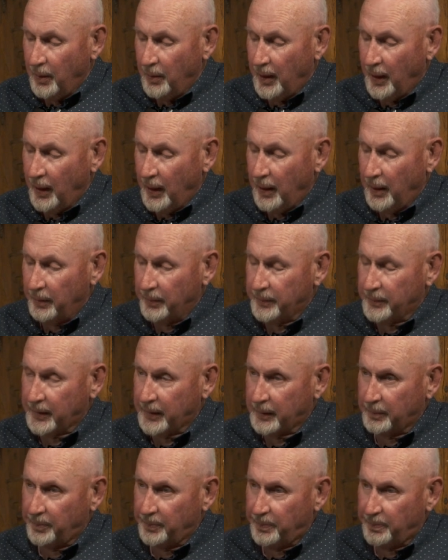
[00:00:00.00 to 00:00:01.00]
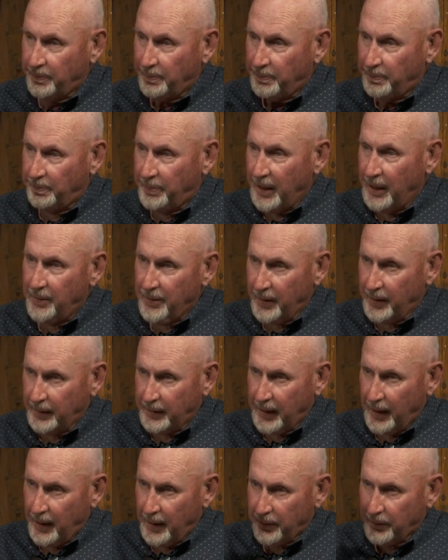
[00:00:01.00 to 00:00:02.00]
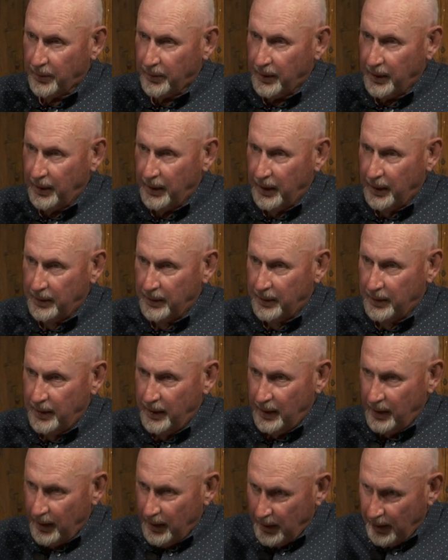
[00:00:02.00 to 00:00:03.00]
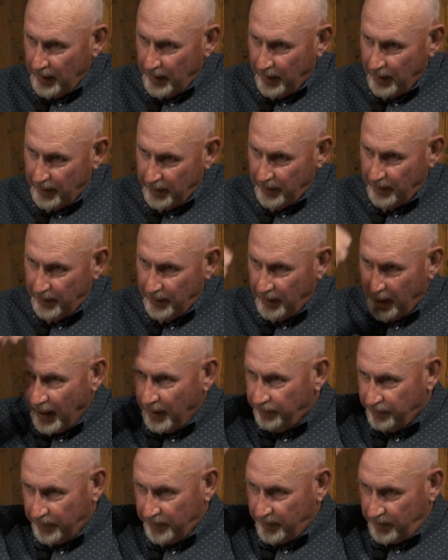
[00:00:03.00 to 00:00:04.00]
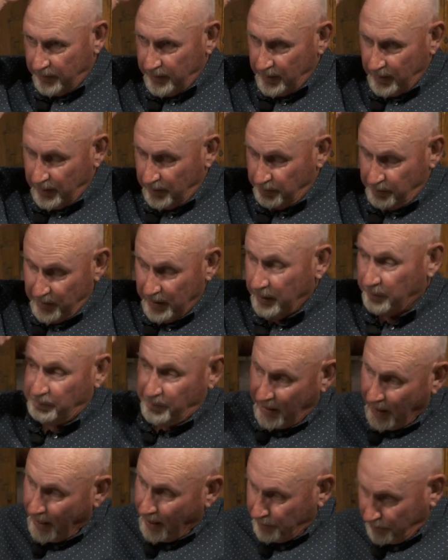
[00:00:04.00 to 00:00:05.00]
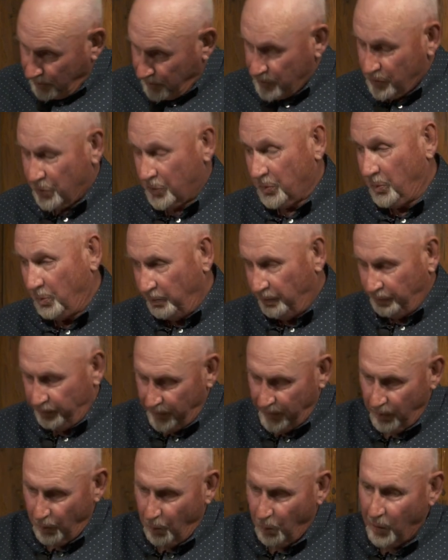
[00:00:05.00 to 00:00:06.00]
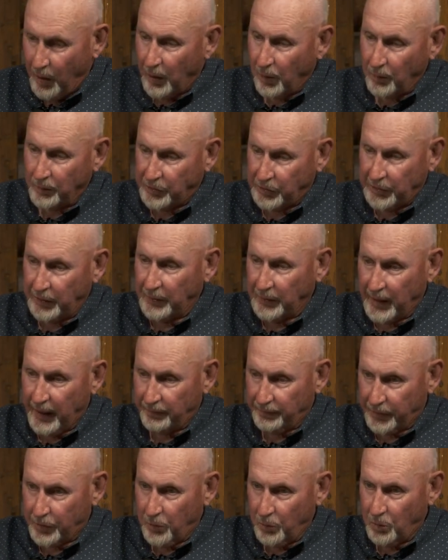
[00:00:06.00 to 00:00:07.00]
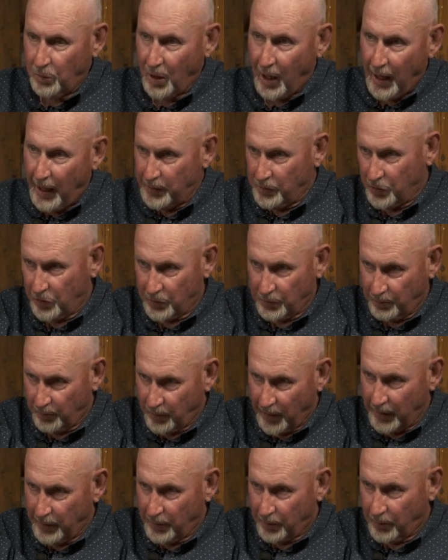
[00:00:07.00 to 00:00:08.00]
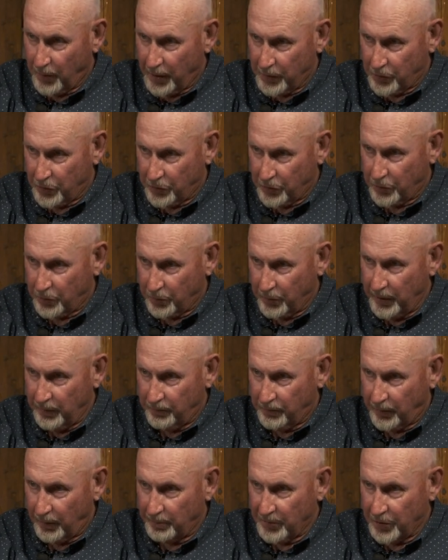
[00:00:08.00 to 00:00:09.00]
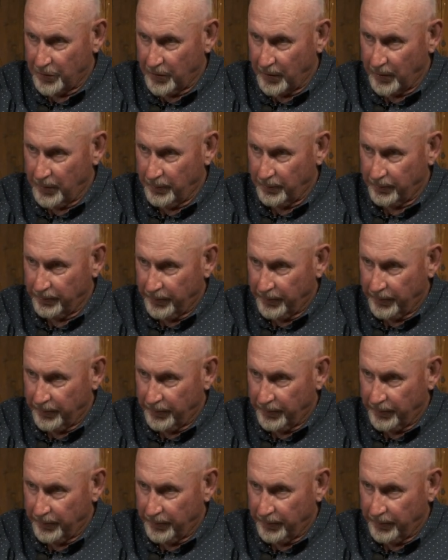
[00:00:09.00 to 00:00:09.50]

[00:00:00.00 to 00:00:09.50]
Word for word: uh, Peter and Catharine had uh, left, er, in Catharine's will, she had left two lots right across the street from us here